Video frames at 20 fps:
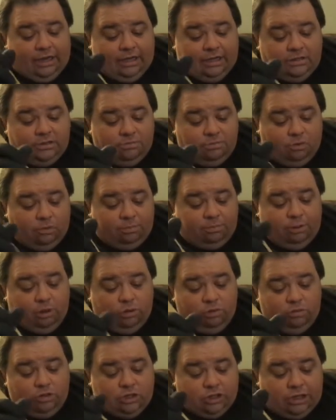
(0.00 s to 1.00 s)
It's more
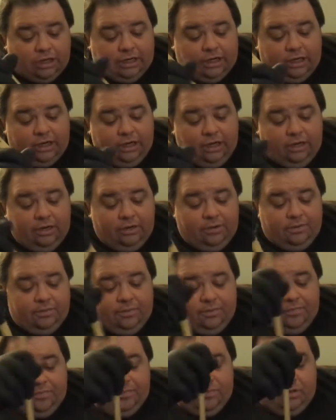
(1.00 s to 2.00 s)
poaching
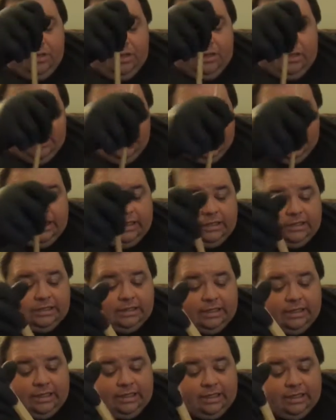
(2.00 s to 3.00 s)
than it is
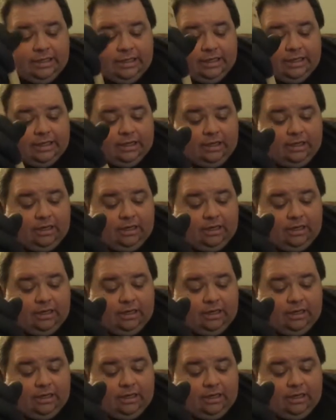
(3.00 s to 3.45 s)
anything.